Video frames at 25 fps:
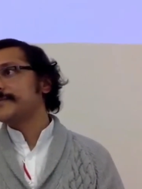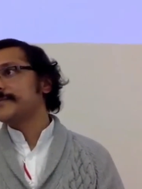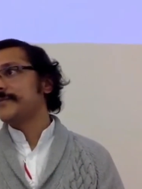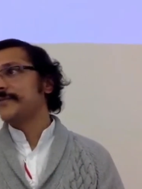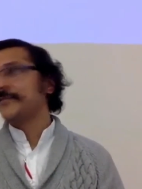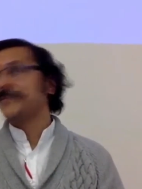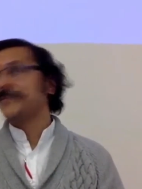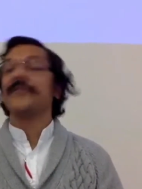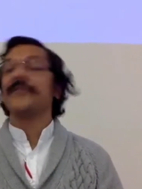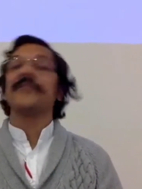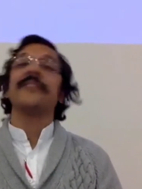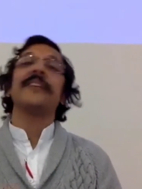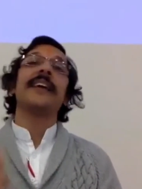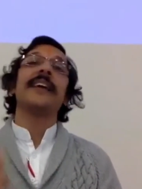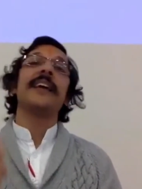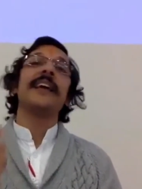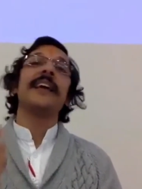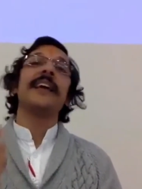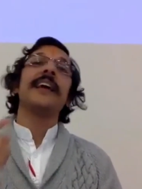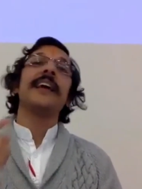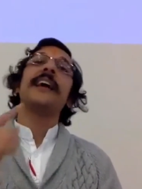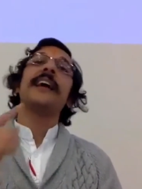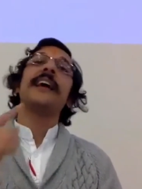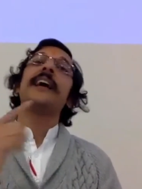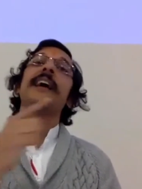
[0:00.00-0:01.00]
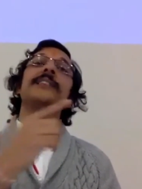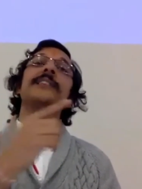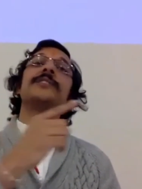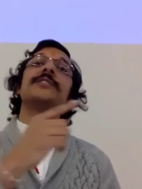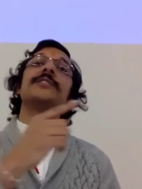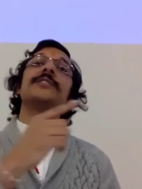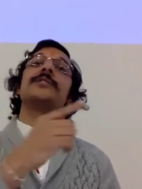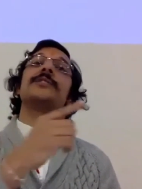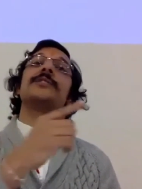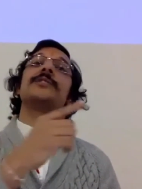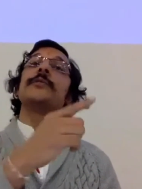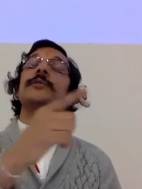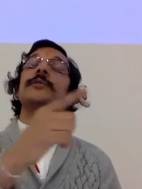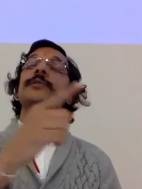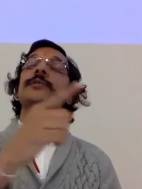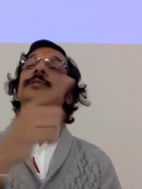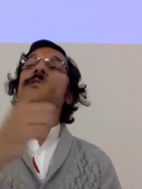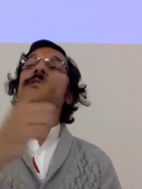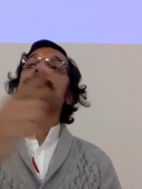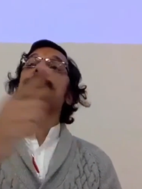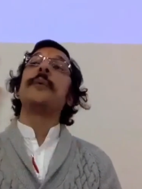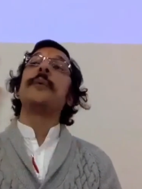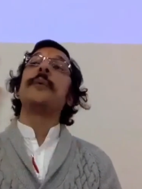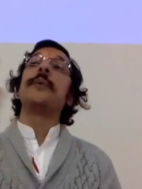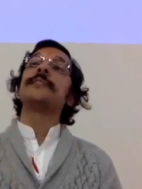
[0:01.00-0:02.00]
And so the responsibility
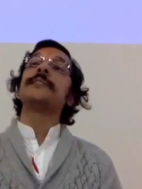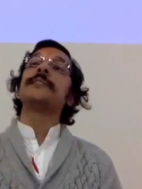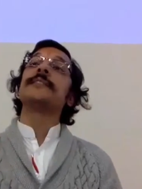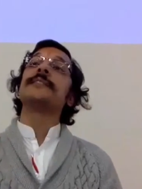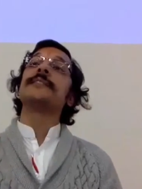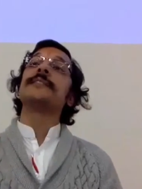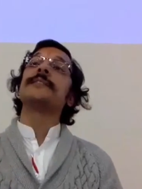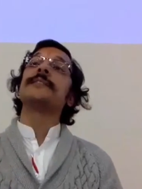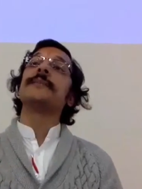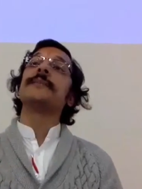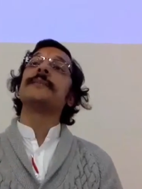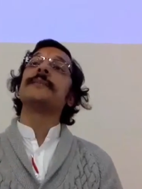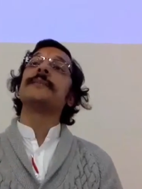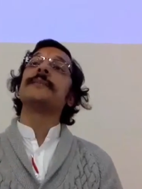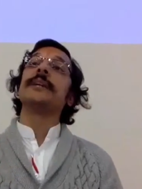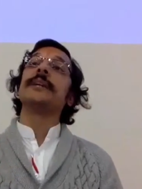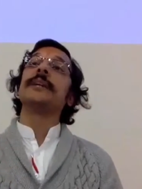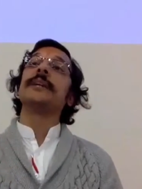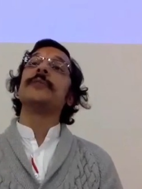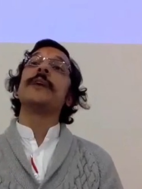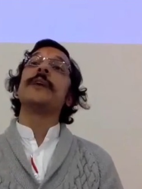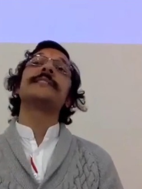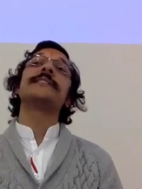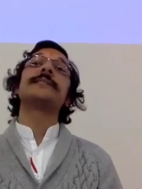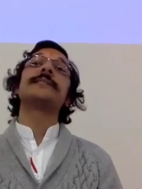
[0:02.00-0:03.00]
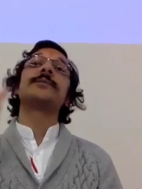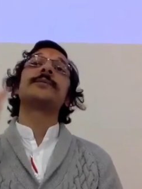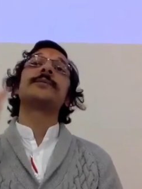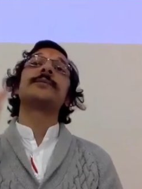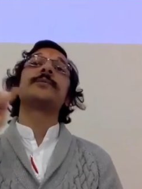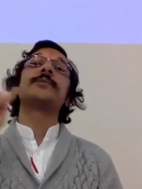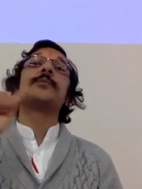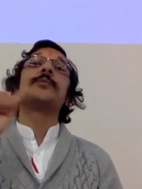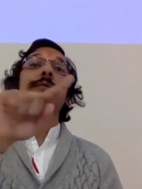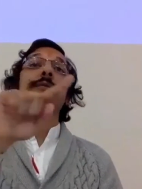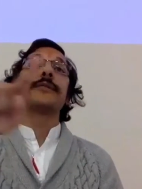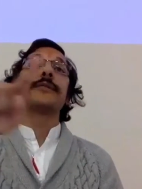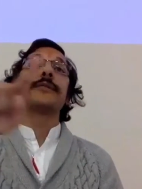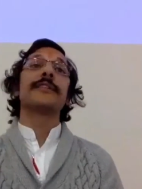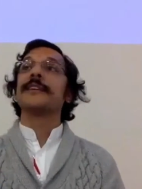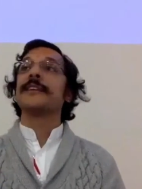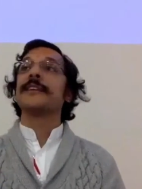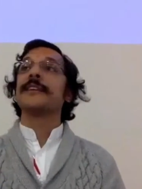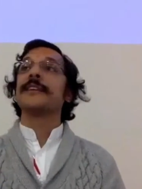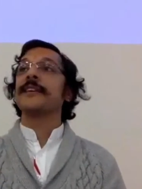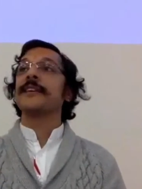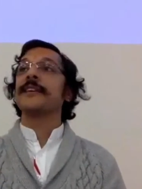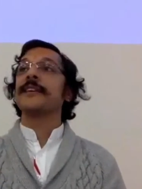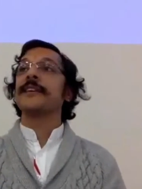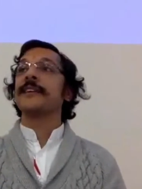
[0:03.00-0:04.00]
rests with
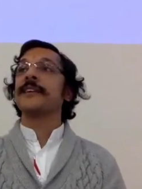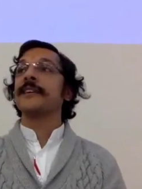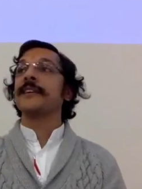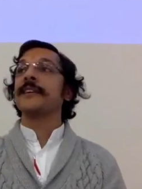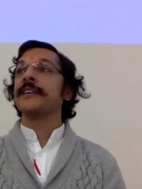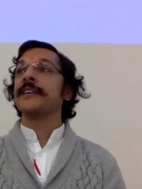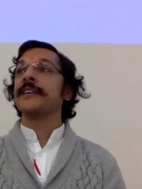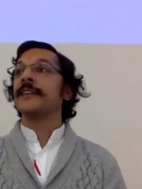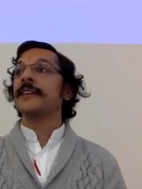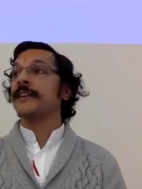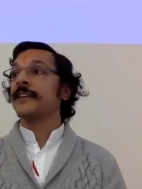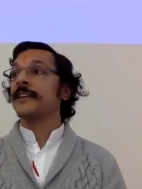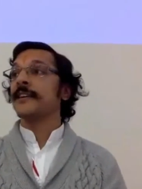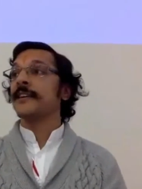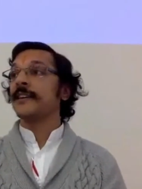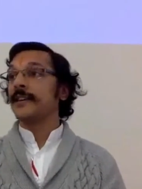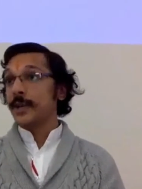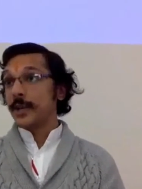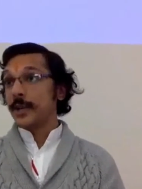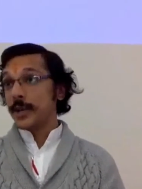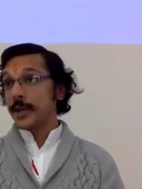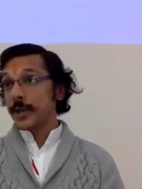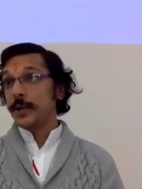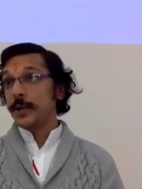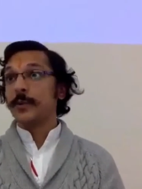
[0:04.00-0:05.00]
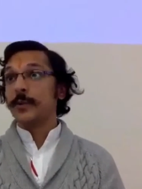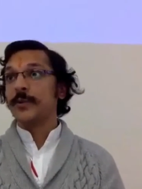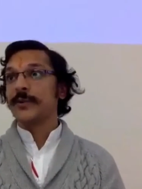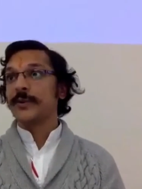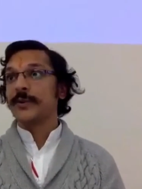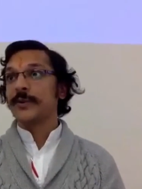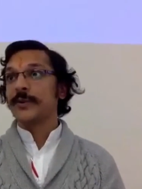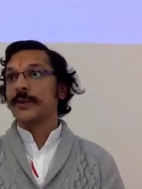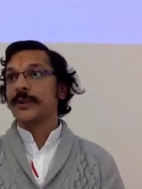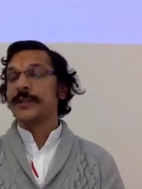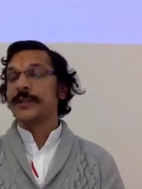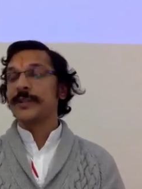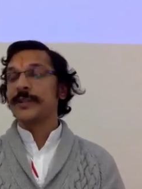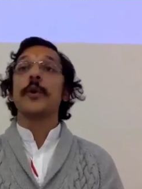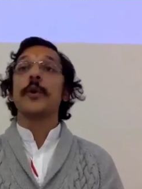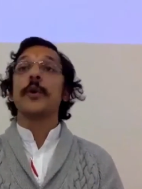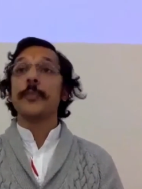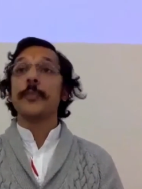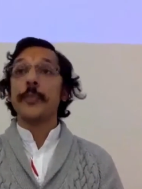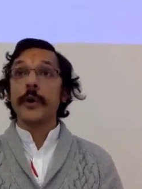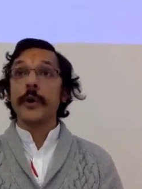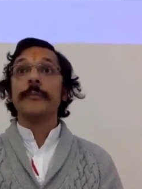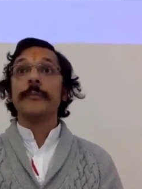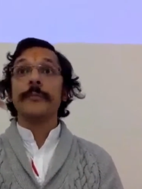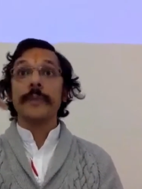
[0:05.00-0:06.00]
you. Don't point at me and say,
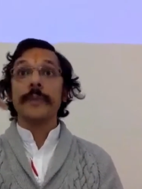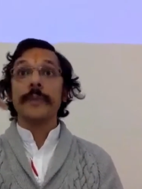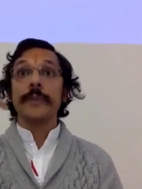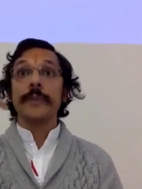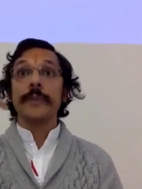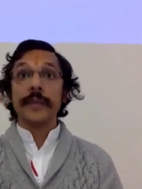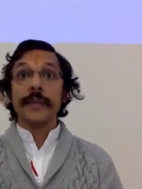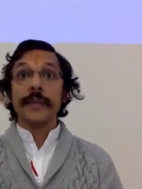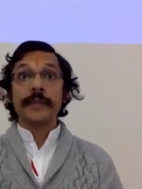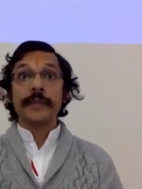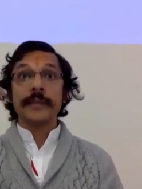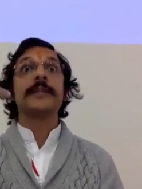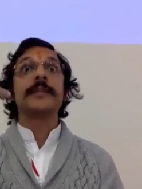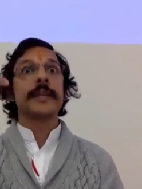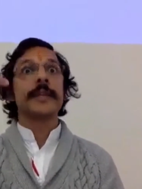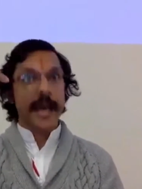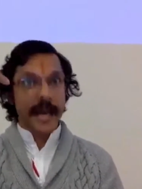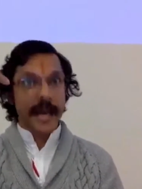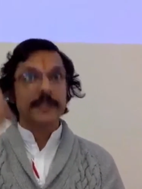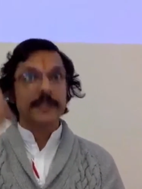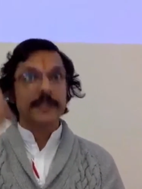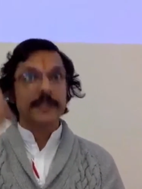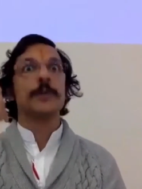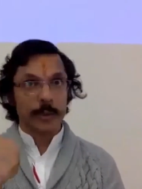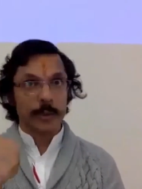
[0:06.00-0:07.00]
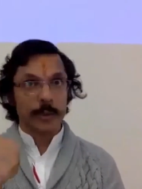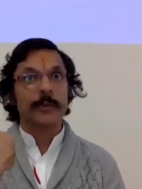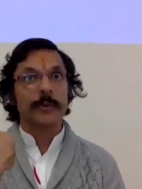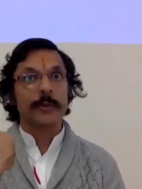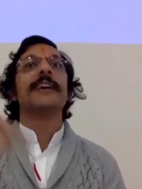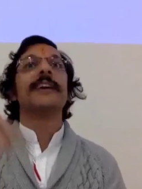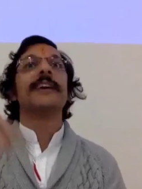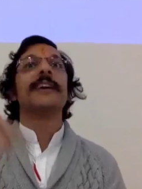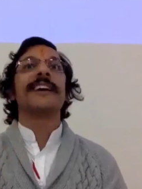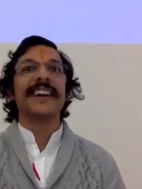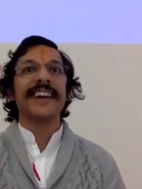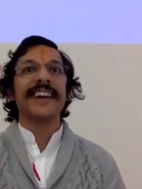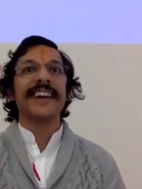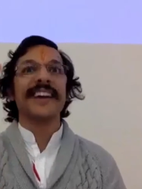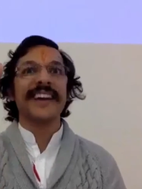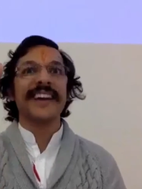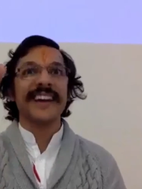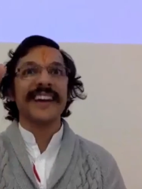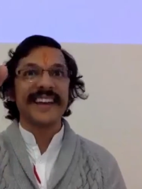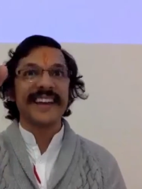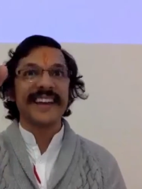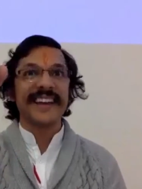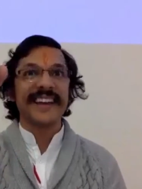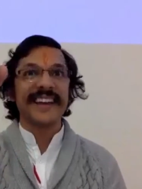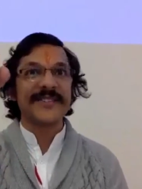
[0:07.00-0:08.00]
yes, you. It rests with
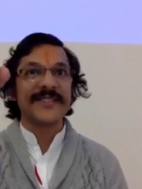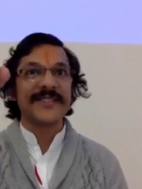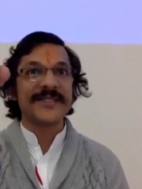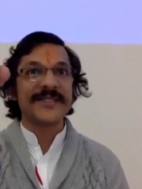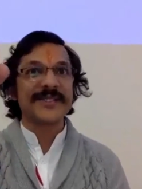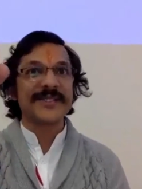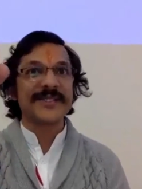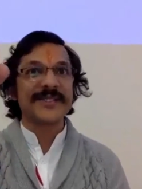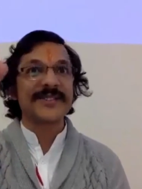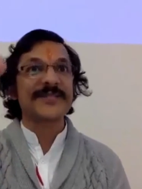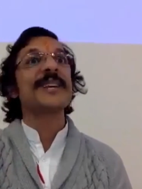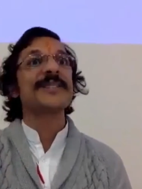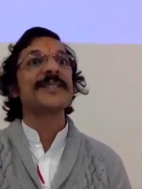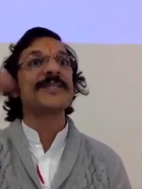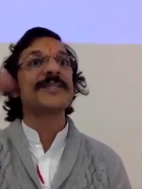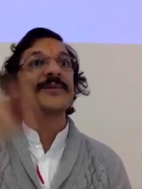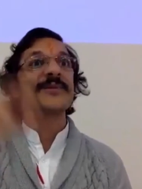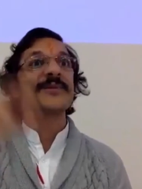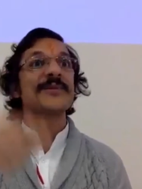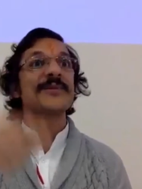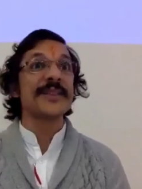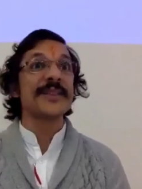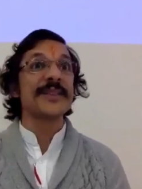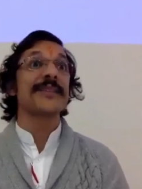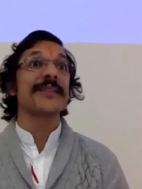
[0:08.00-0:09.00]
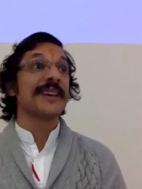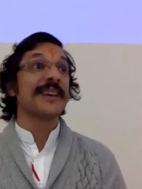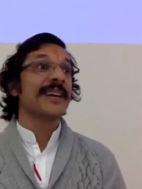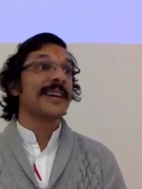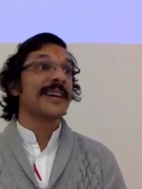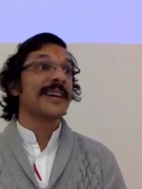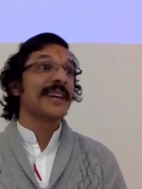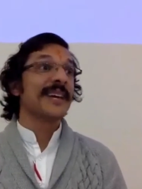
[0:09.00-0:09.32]
you.